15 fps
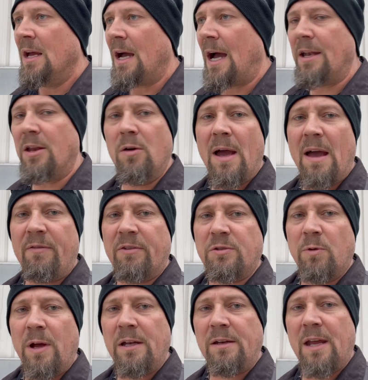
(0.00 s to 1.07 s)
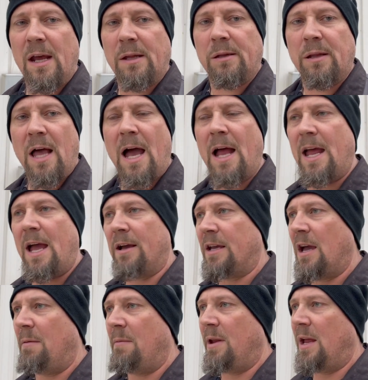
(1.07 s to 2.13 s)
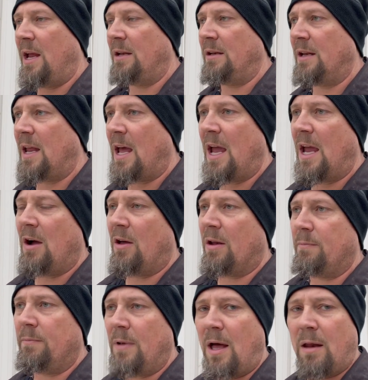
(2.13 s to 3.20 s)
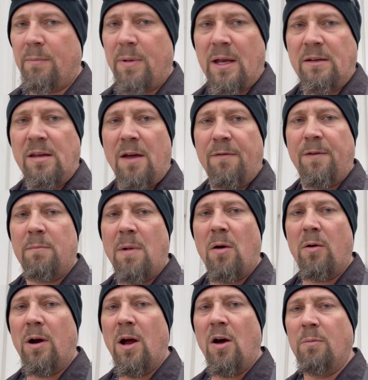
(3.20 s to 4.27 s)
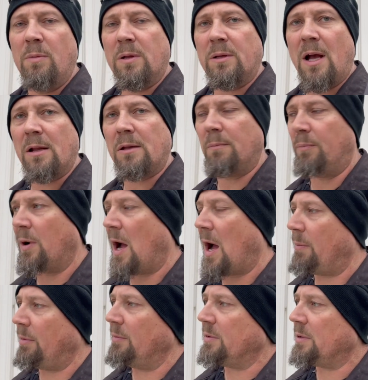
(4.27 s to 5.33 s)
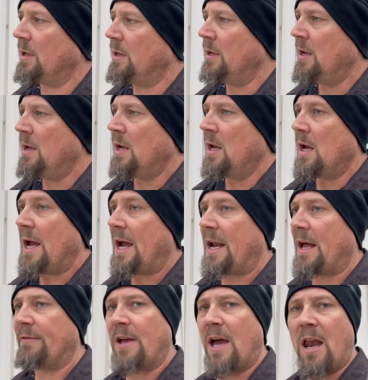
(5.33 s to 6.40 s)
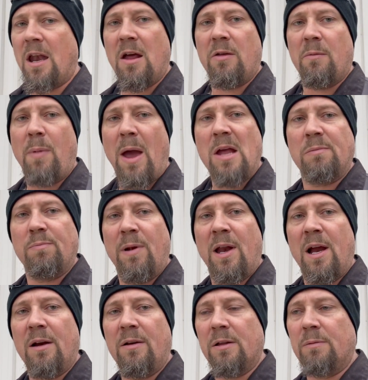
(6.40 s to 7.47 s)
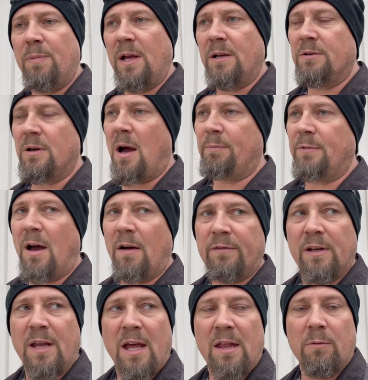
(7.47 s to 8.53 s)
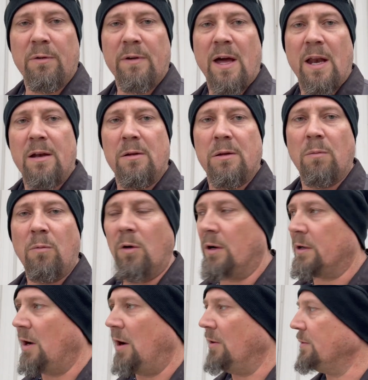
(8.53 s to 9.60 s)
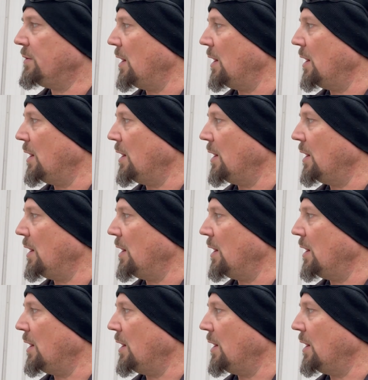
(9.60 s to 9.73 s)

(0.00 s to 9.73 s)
I do have a Schwintek slide out coming in today on a, on a big Tiffin motorhome that's got some problems. And I've got another basement air that's being dropped off today that we've got to do some work on.